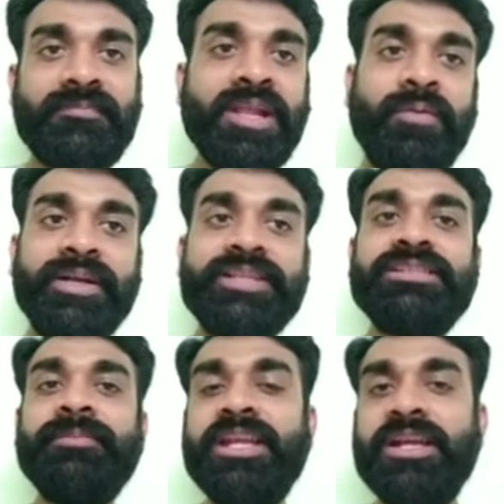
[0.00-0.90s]
What is
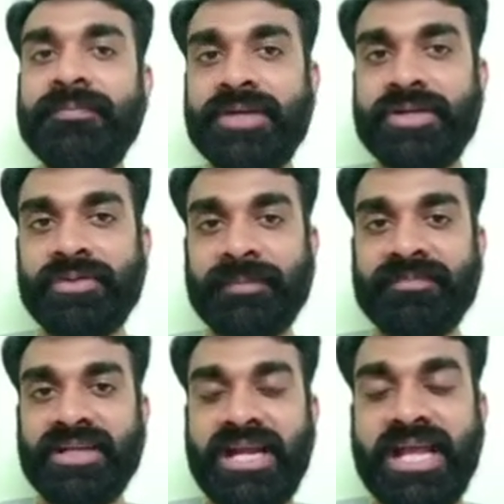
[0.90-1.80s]
the meaning of controlling,
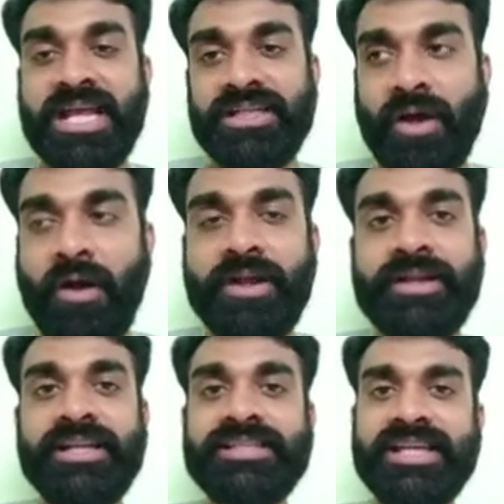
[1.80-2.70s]
right? The
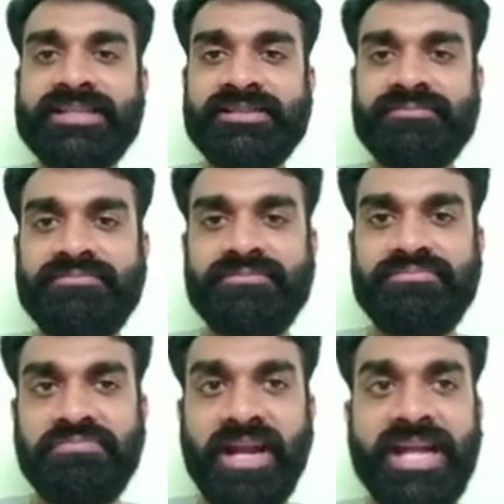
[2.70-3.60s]
ordinary sense,
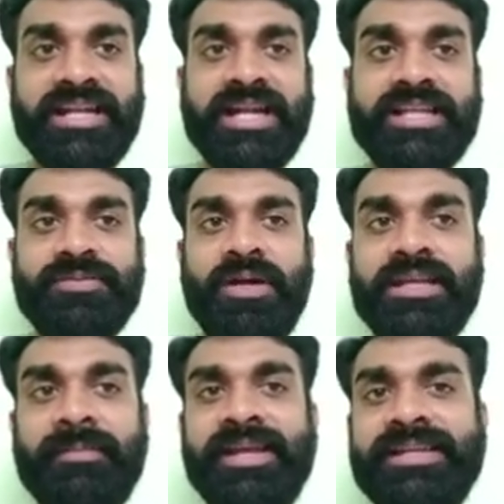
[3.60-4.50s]
right? That is
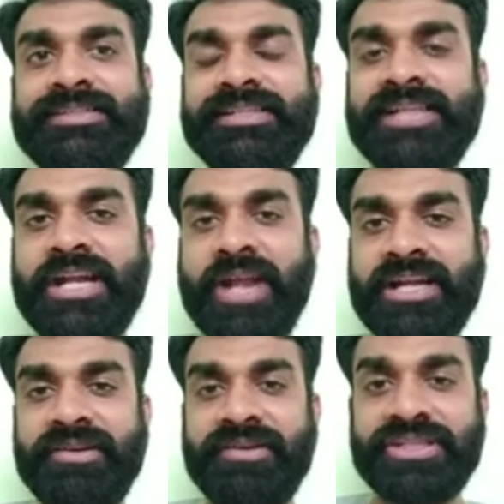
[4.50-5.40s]
what, by it is decided
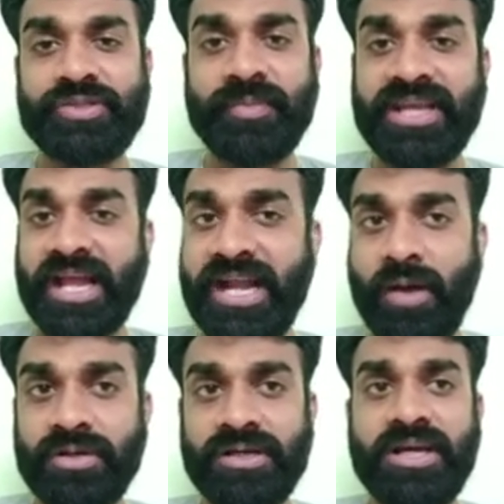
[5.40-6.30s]
activities to be carried
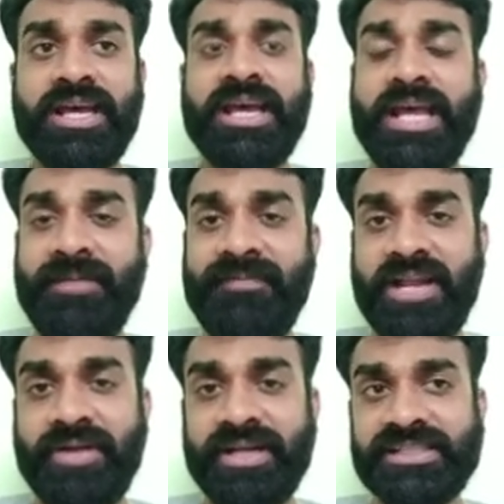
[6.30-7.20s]
out,
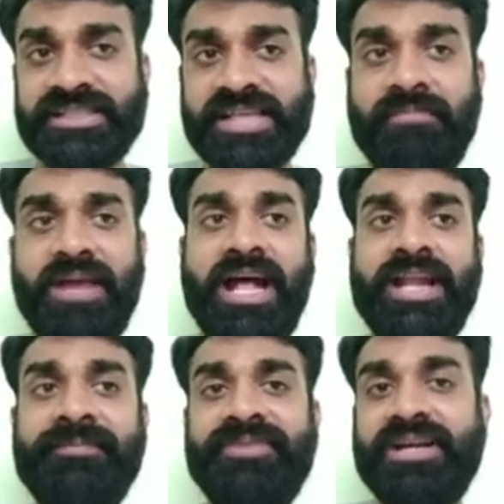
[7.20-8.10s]
evaluate the same,
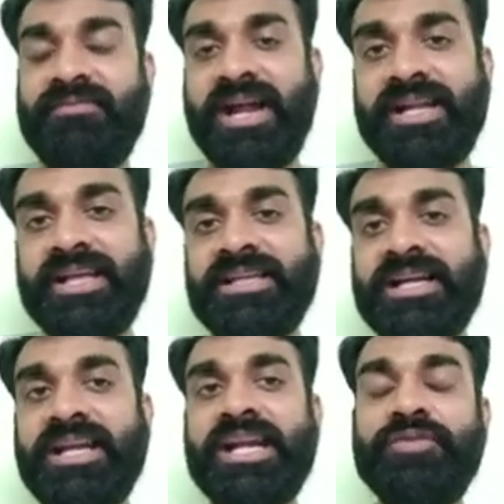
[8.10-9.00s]
and if required take the
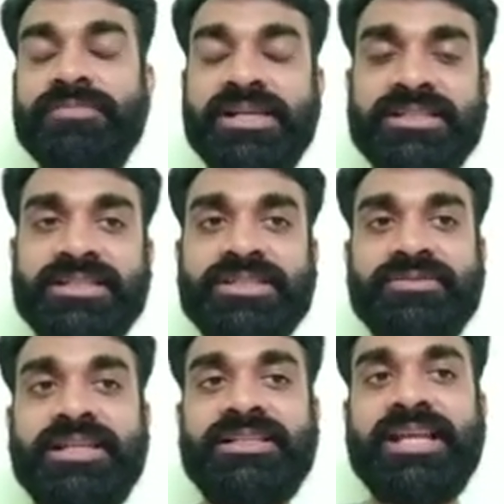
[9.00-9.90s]
corrective measures
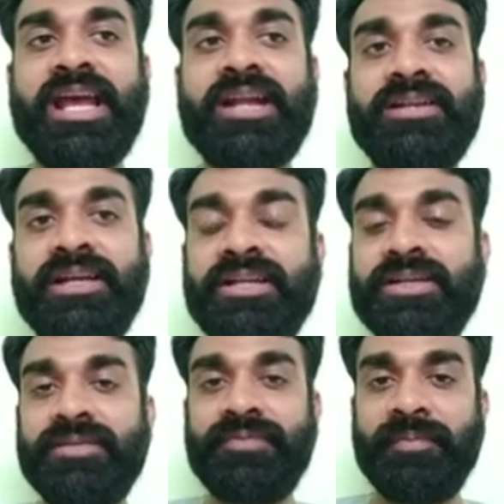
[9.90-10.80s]
so that they are done in
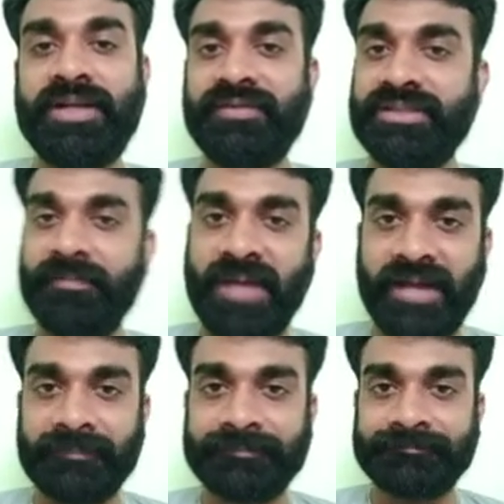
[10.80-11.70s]
conformity with the plan,